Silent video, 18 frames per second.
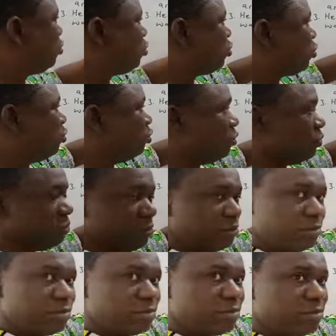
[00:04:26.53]
to
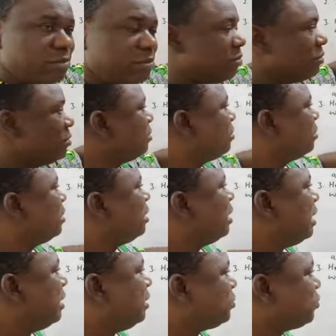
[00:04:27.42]
school.
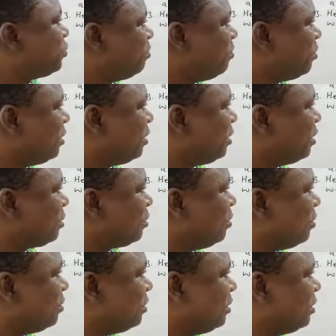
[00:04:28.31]
And the subordinate
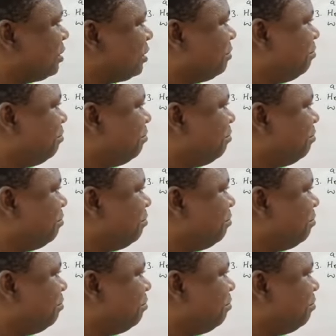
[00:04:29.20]
clause is